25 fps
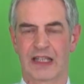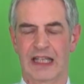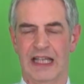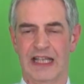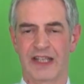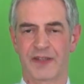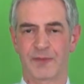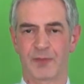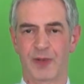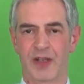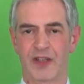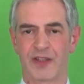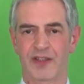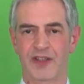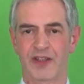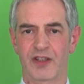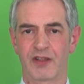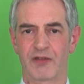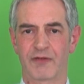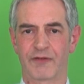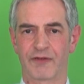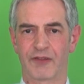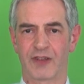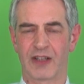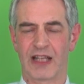As part of
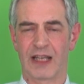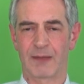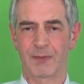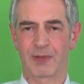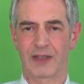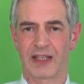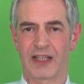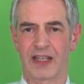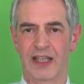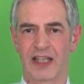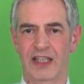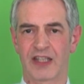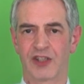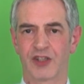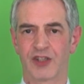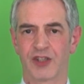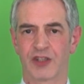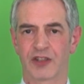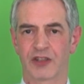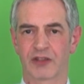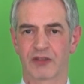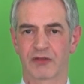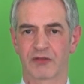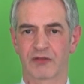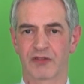your full
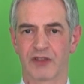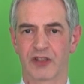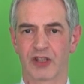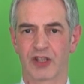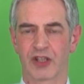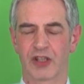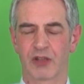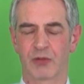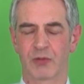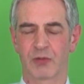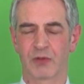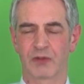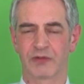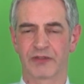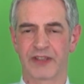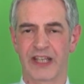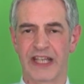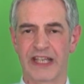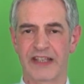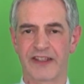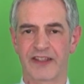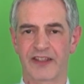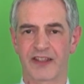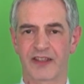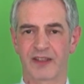application, you will
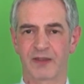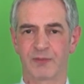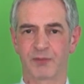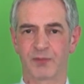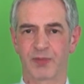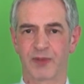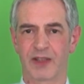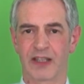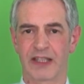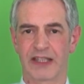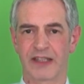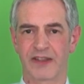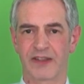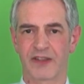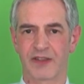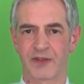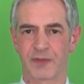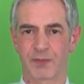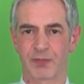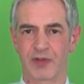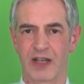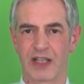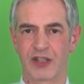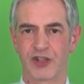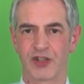need to complete the
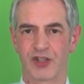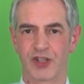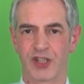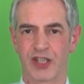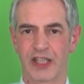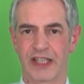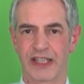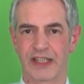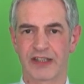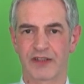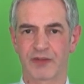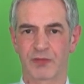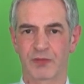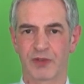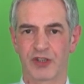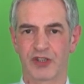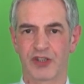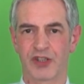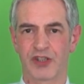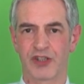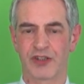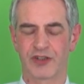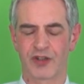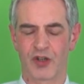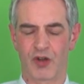spreadsheet
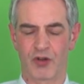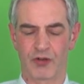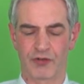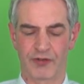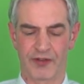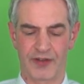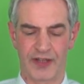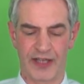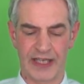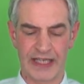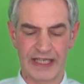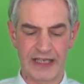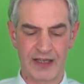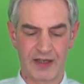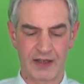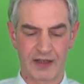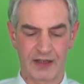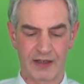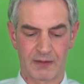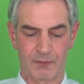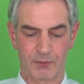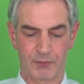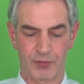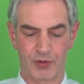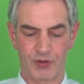which is on the
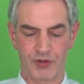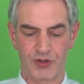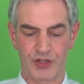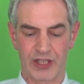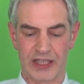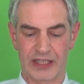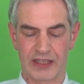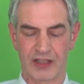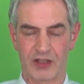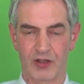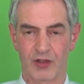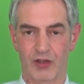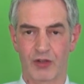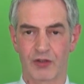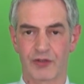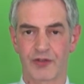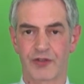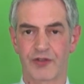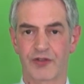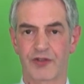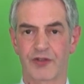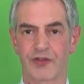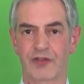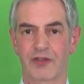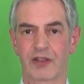project
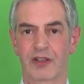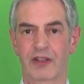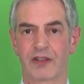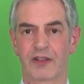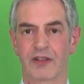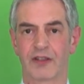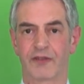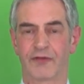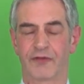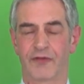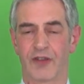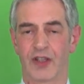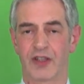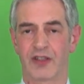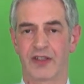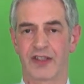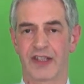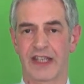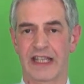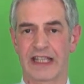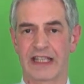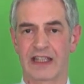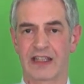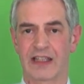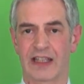costs, the
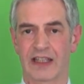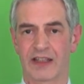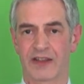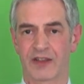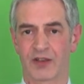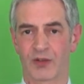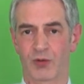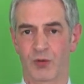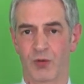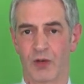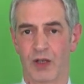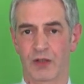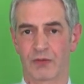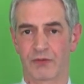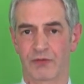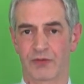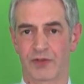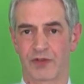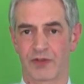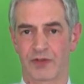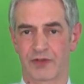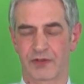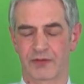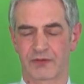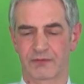funding and the
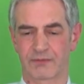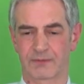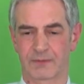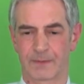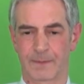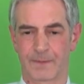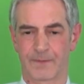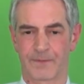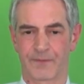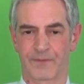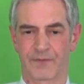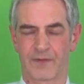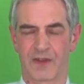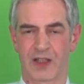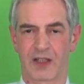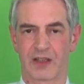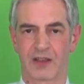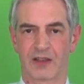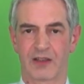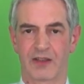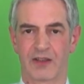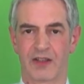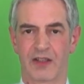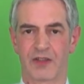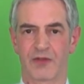quotes.
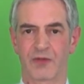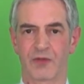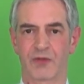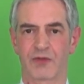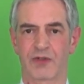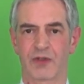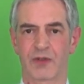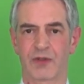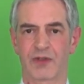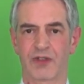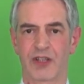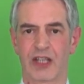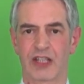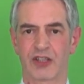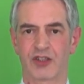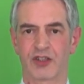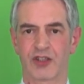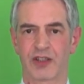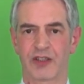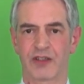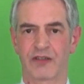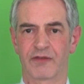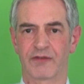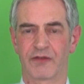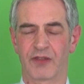There's also a
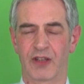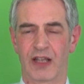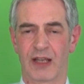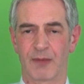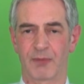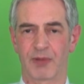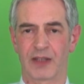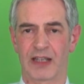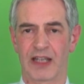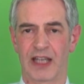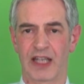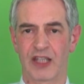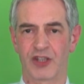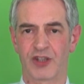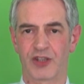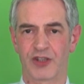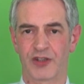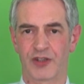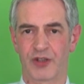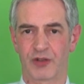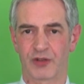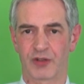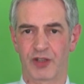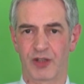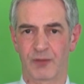section in the full
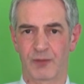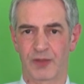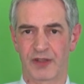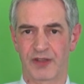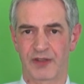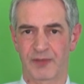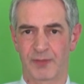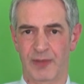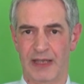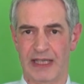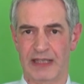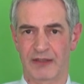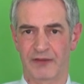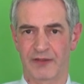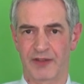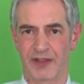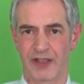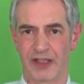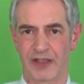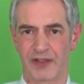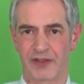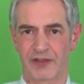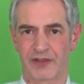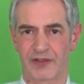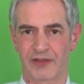application document about
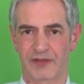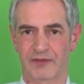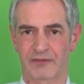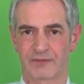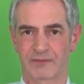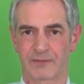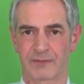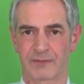this.